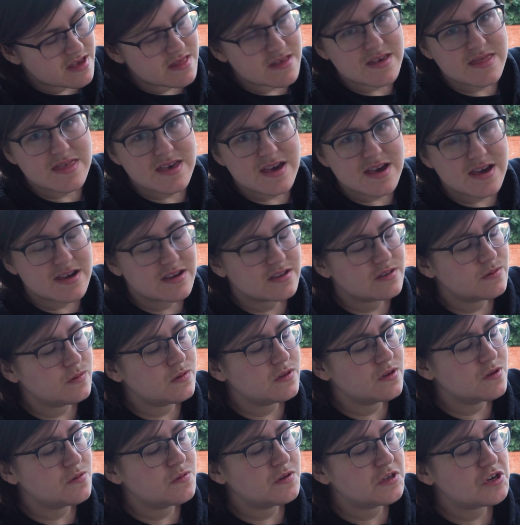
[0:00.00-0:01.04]
like that, because we
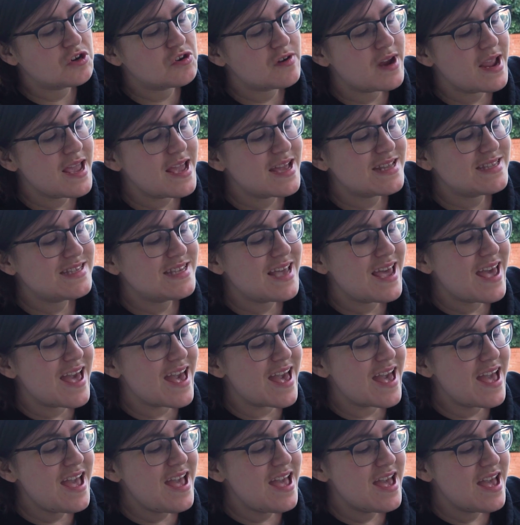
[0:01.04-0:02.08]
don't want to create a
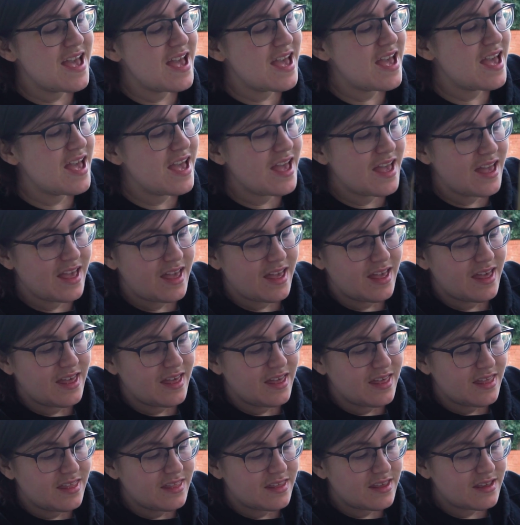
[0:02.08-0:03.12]
tear
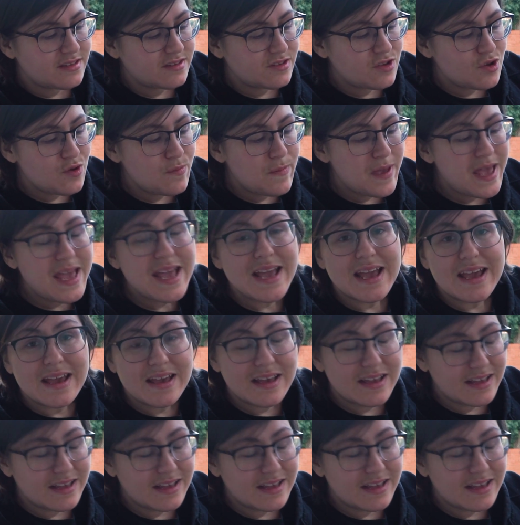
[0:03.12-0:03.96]
that's too big.